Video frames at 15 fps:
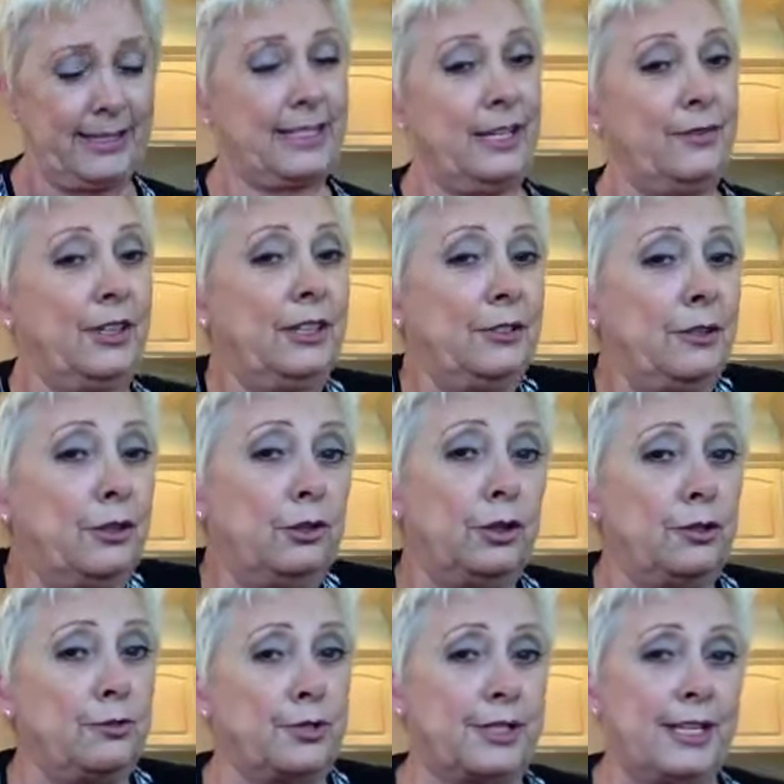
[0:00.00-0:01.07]
It's even a little
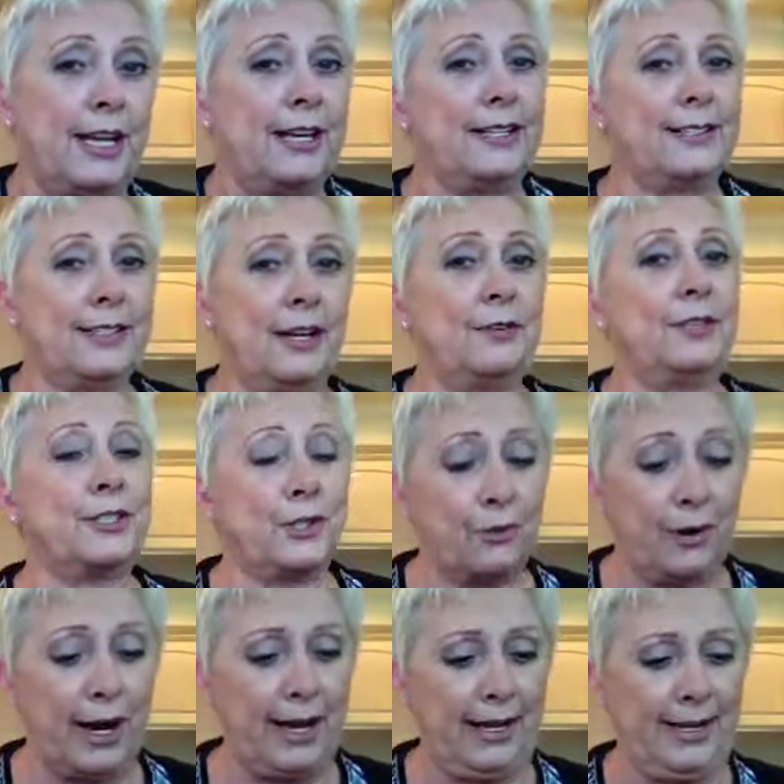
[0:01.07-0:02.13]
loose, so it's
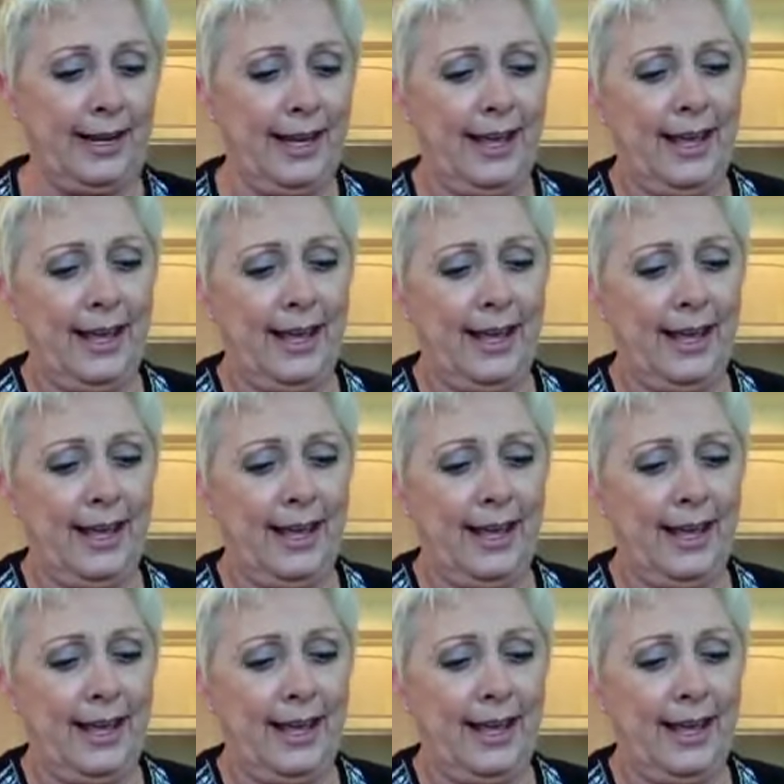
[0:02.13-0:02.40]
great.